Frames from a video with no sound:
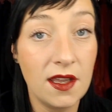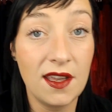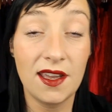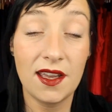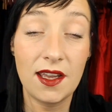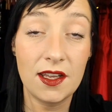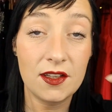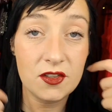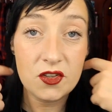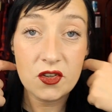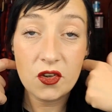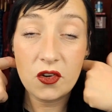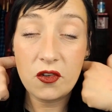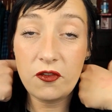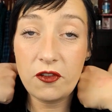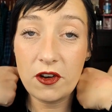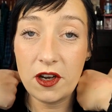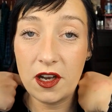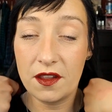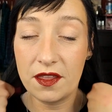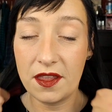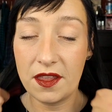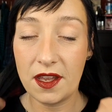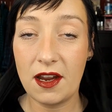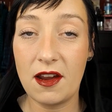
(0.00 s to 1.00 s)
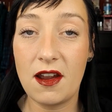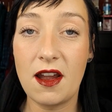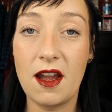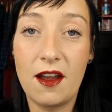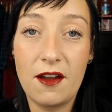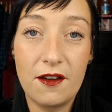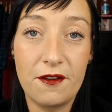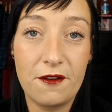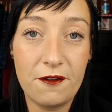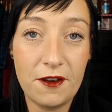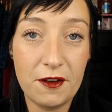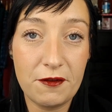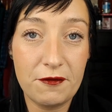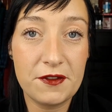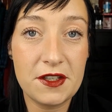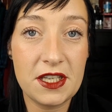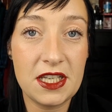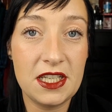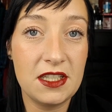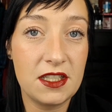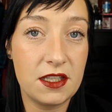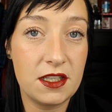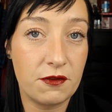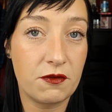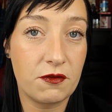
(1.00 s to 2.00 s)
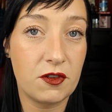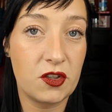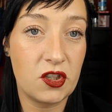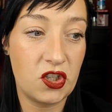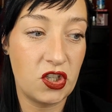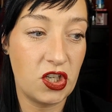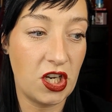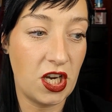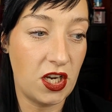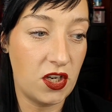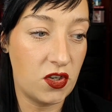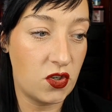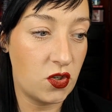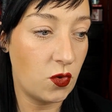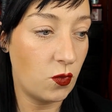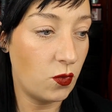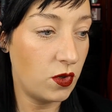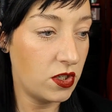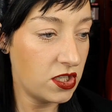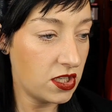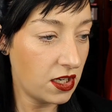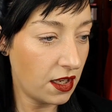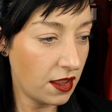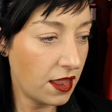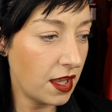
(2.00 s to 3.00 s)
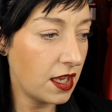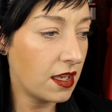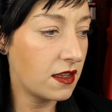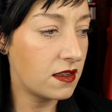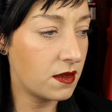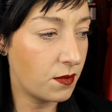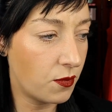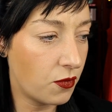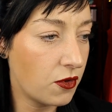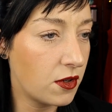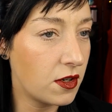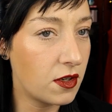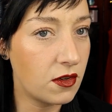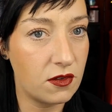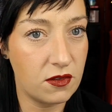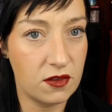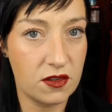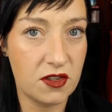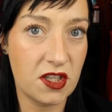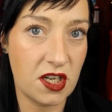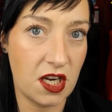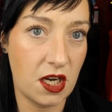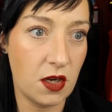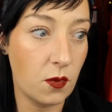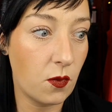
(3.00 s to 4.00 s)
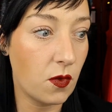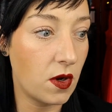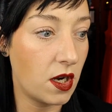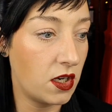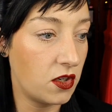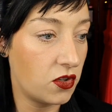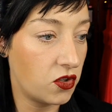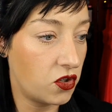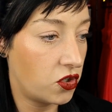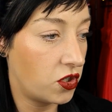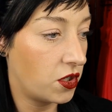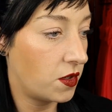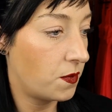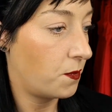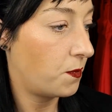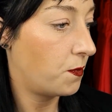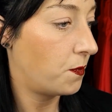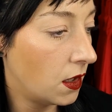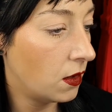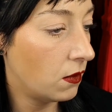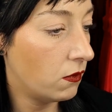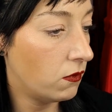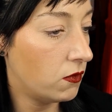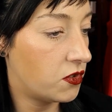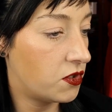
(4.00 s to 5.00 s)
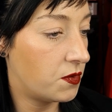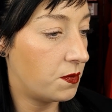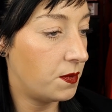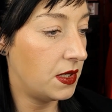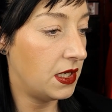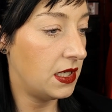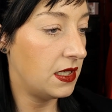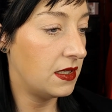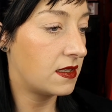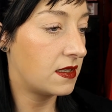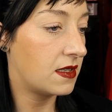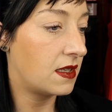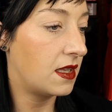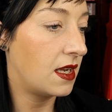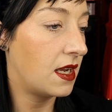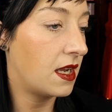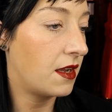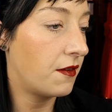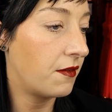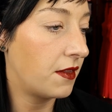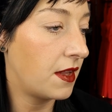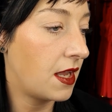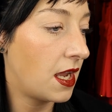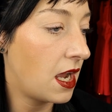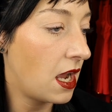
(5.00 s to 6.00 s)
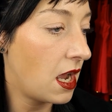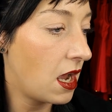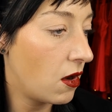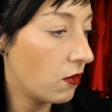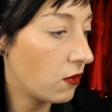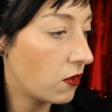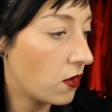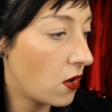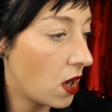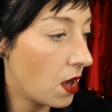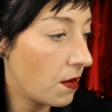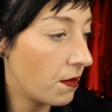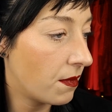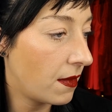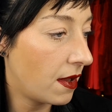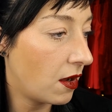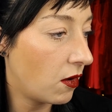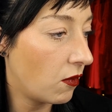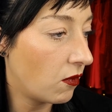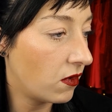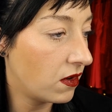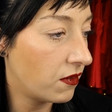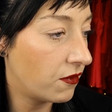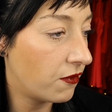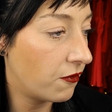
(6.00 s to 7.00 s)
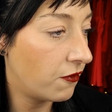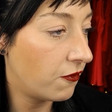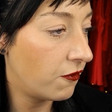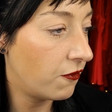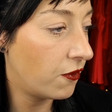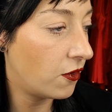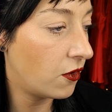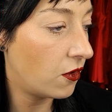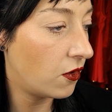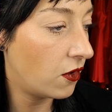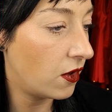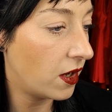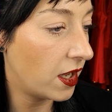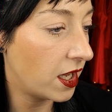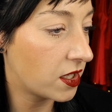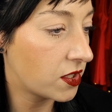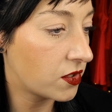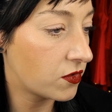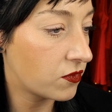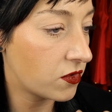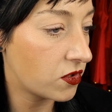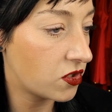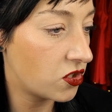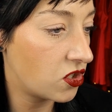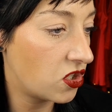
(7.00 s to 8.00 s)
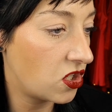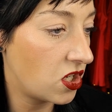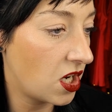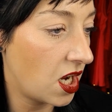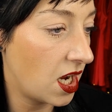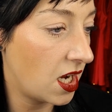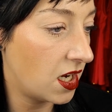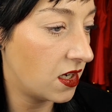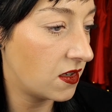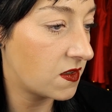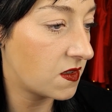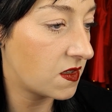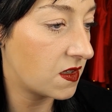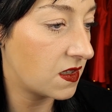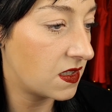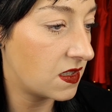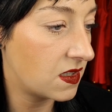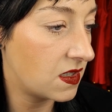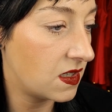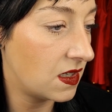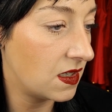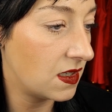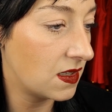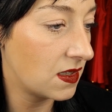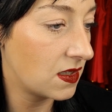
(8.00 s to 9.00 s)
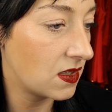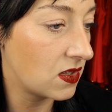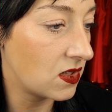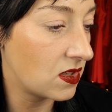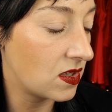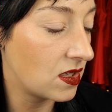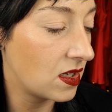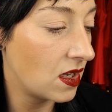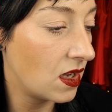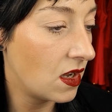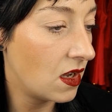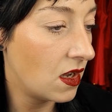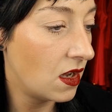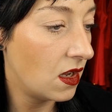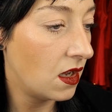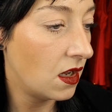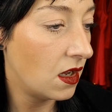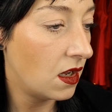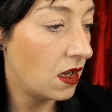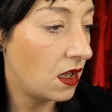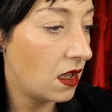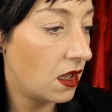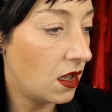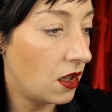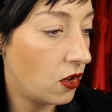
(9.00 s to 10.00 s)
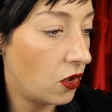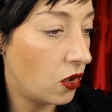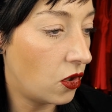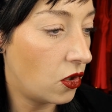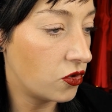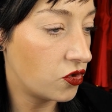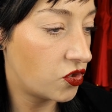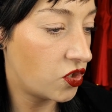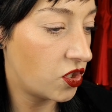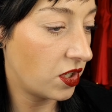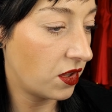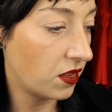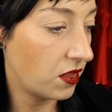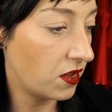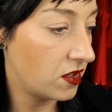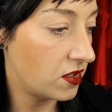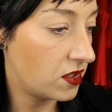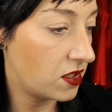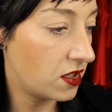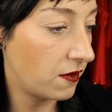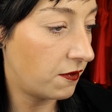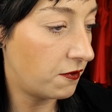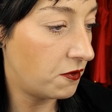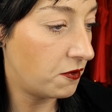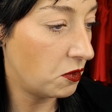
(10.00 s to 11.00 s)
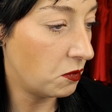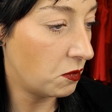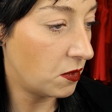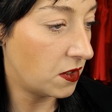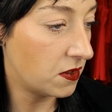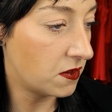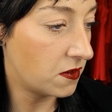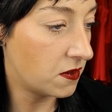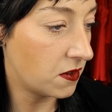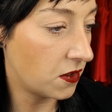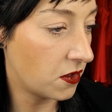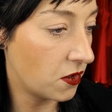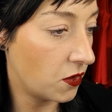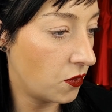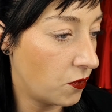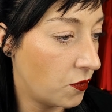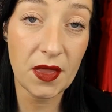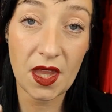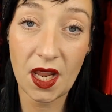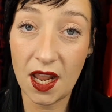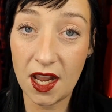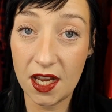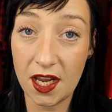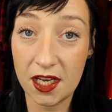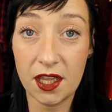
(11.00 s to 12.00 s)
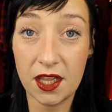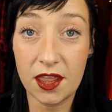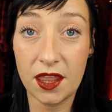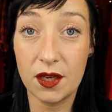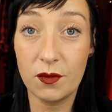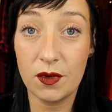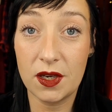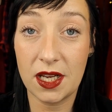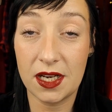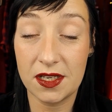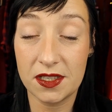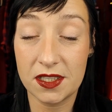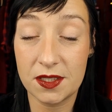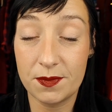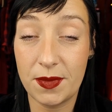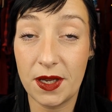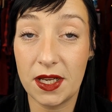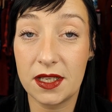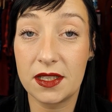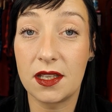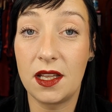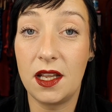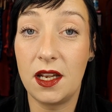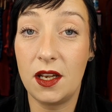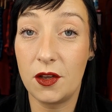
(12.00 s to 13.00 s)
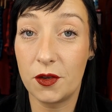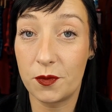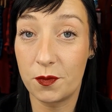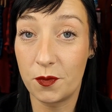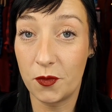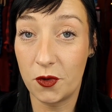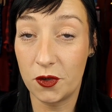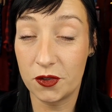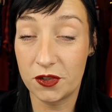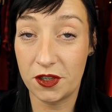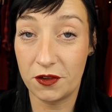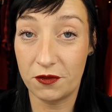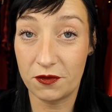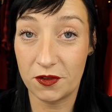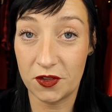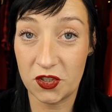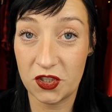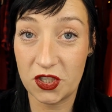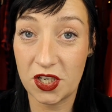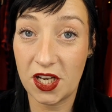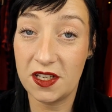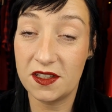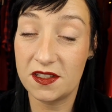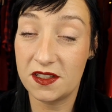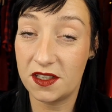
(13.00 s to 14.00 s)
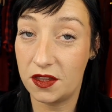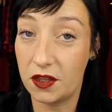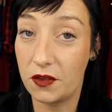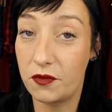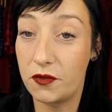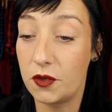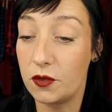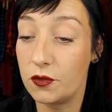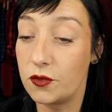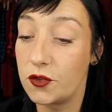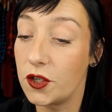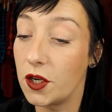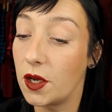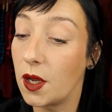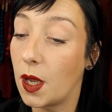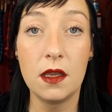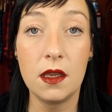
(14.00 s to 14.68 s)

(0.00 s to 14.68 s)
And so far there are 15 different shades, which I think is a pretty good shade range. Which means they have now come out with 4 extra shades since launching this a few months ago. And I think we can expect a lot more different shades in the future.